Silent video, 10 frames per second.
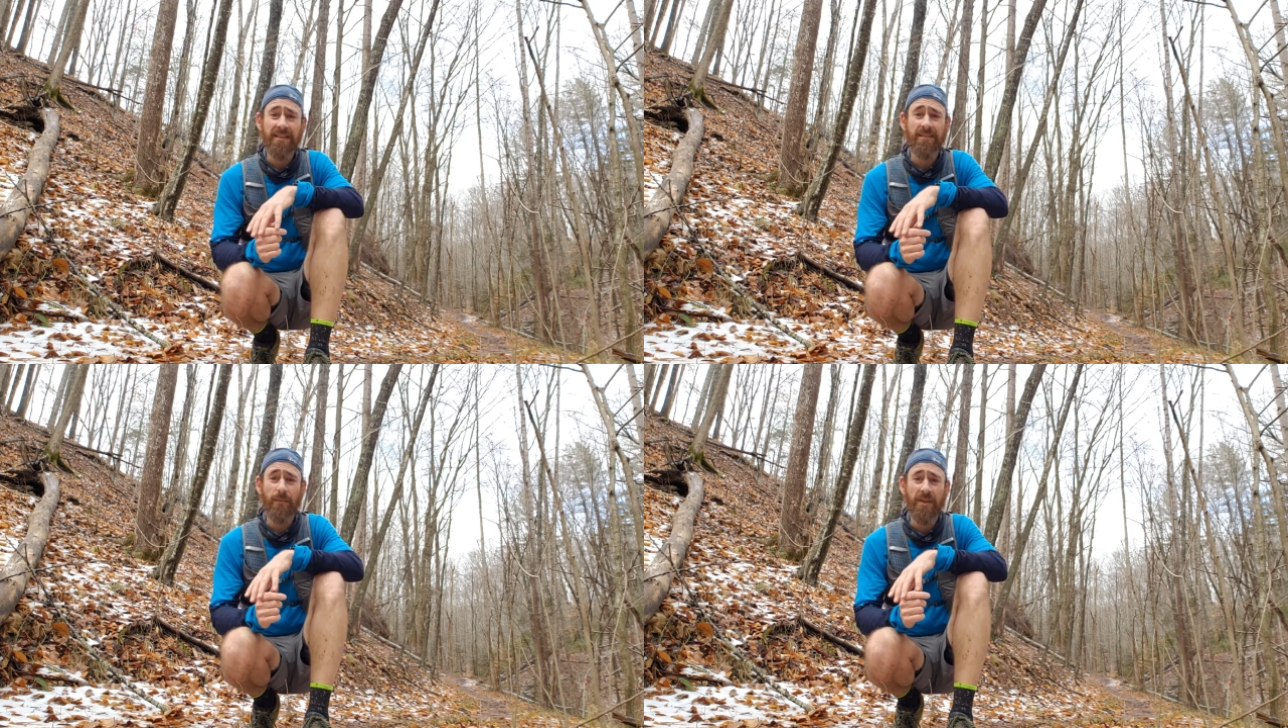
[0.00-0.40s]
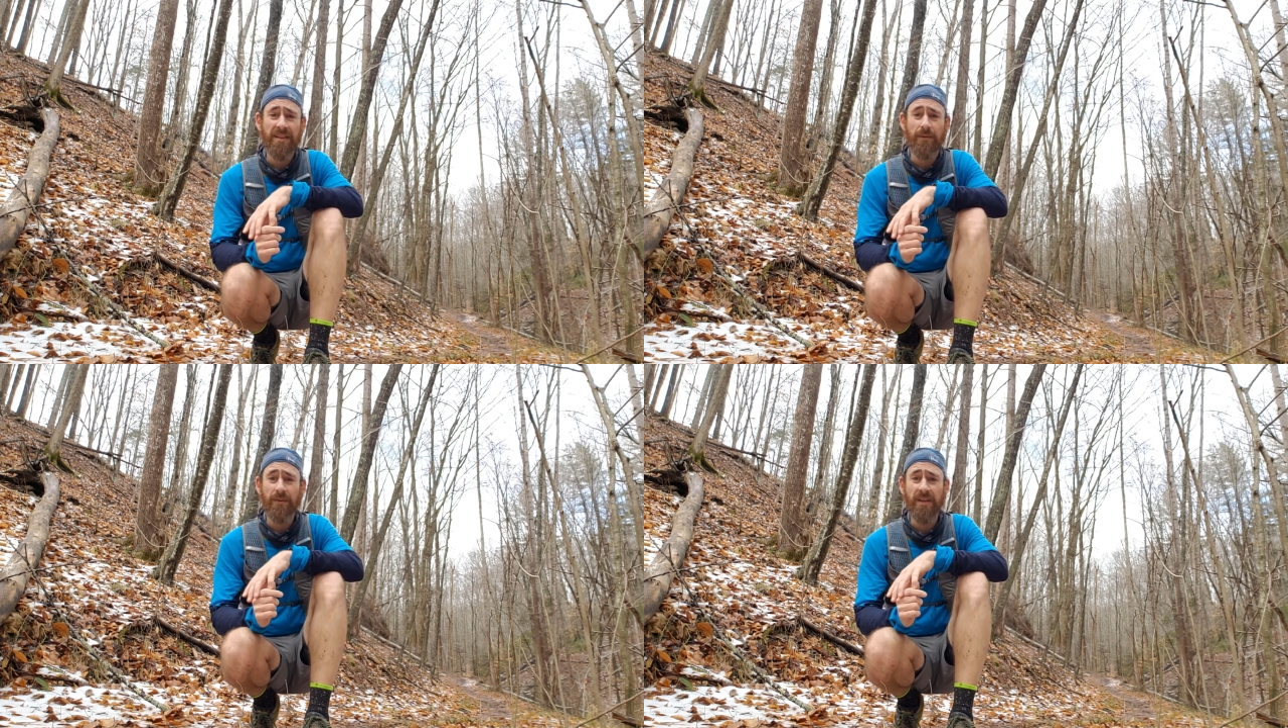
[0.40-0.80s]
one thing
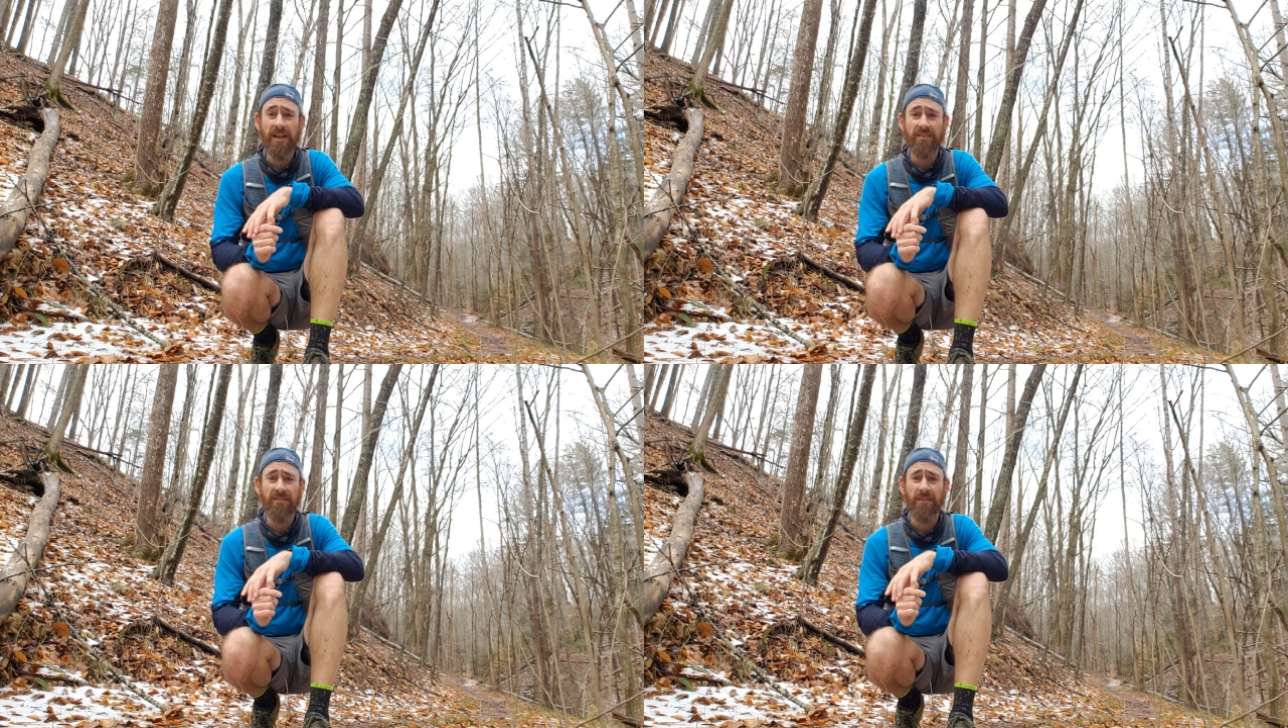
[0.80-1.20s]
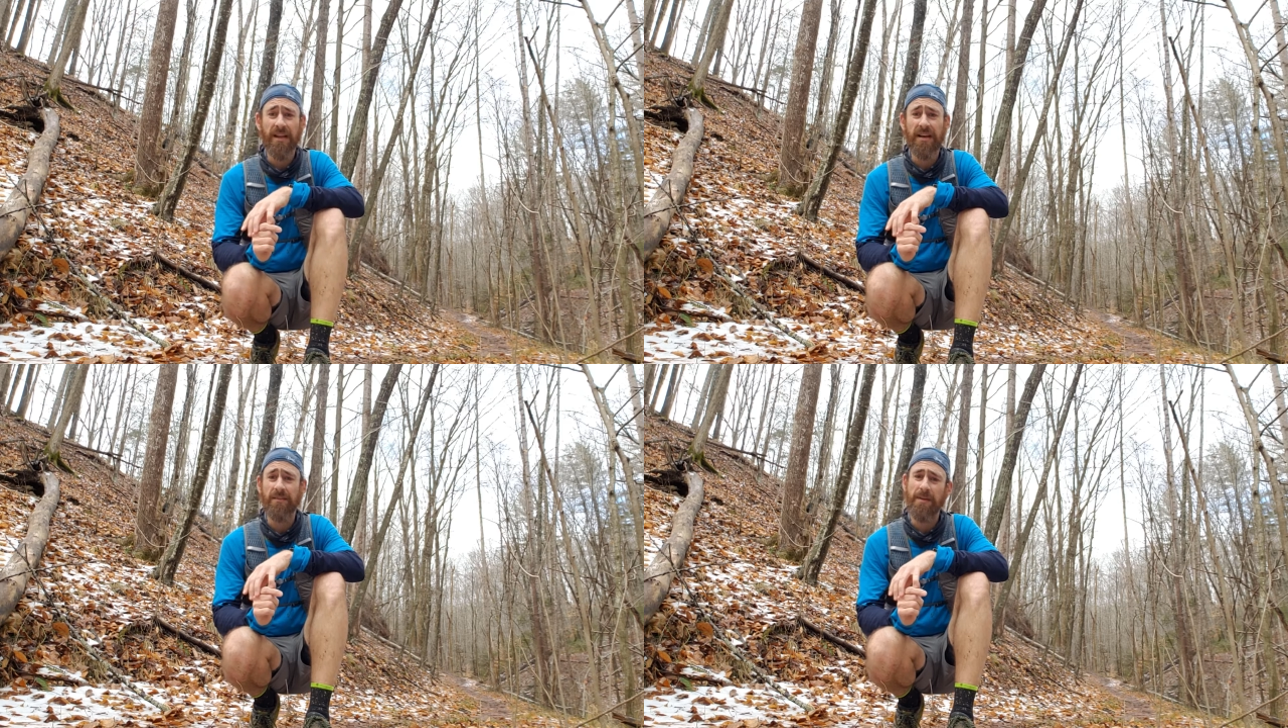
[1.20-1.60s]
that really kind of stood
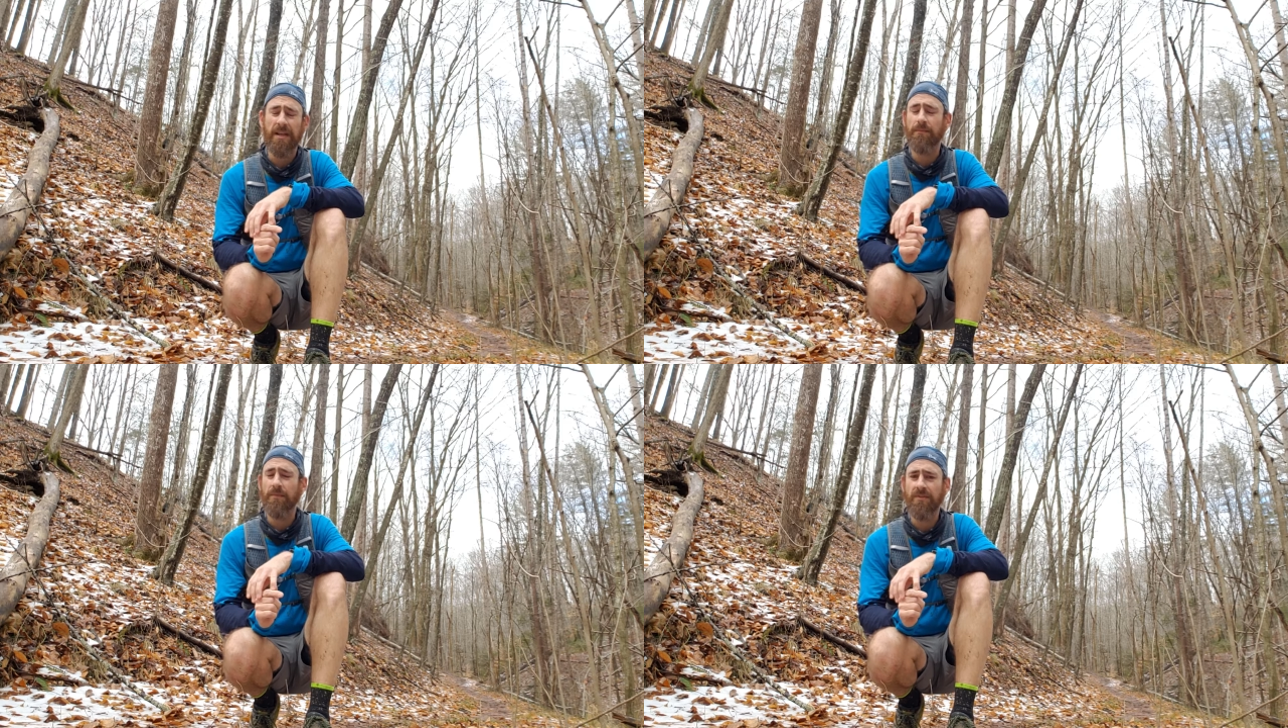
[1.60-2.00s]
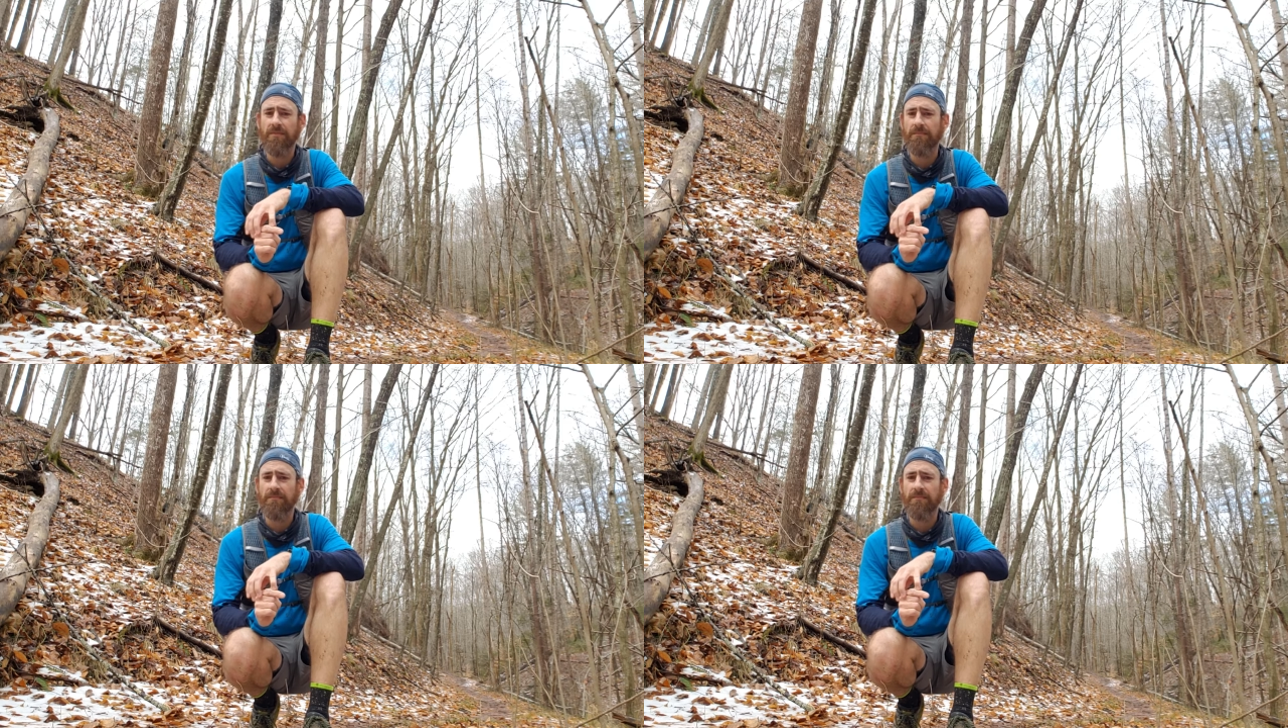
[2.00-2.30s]
out to me and was